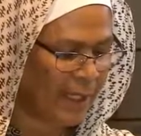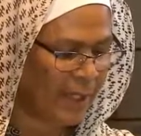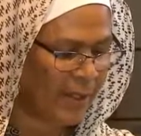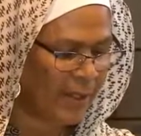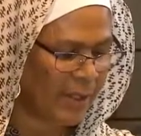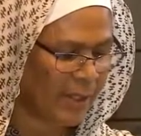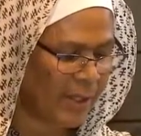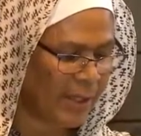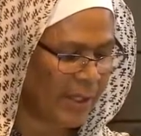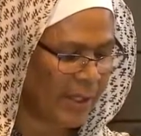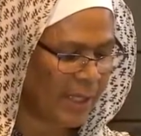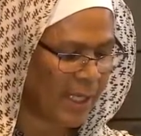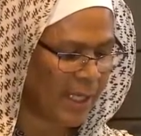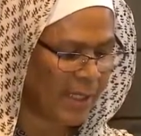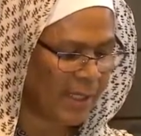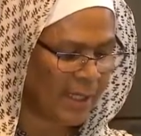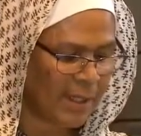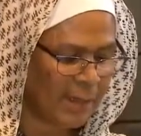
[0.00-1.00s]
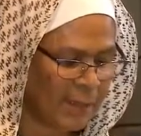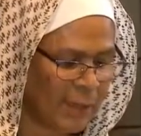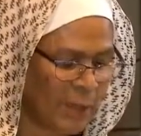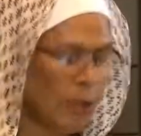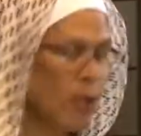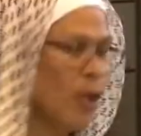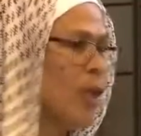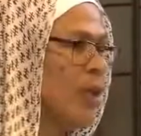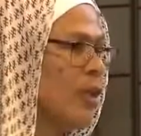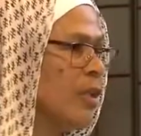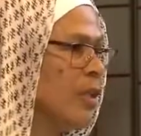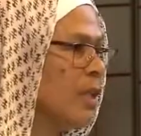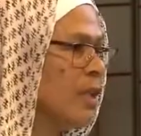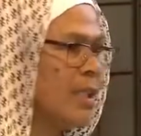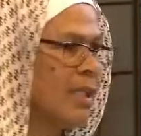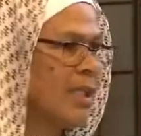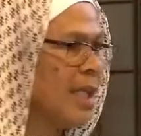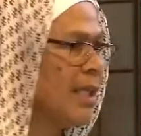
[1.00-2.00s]
is instead simply charged
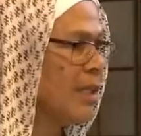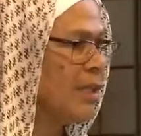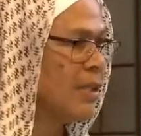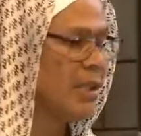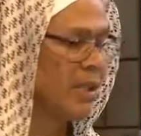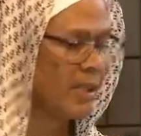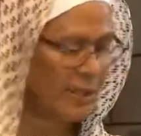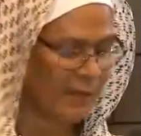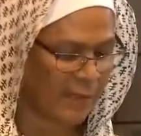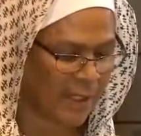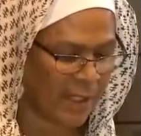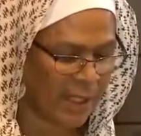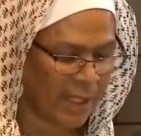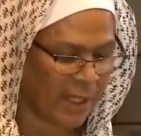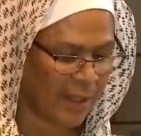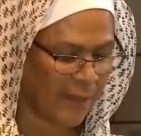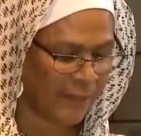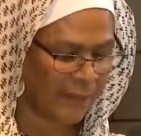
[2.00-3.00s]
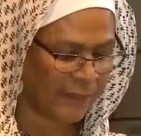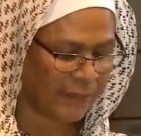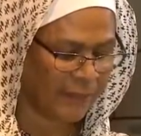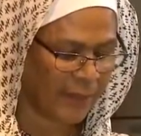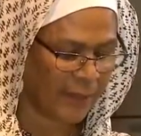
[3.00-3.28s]
as negligence of Islam.